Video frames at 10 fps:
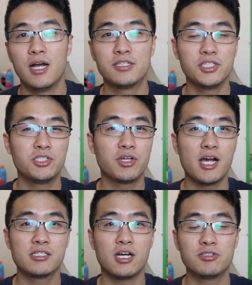I teach you
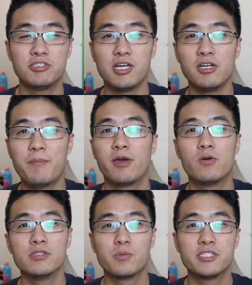guys how to sell your
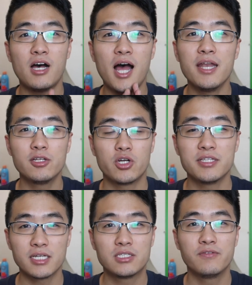Bitcoins without any
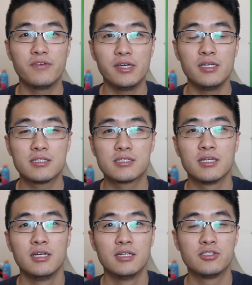transaction fees.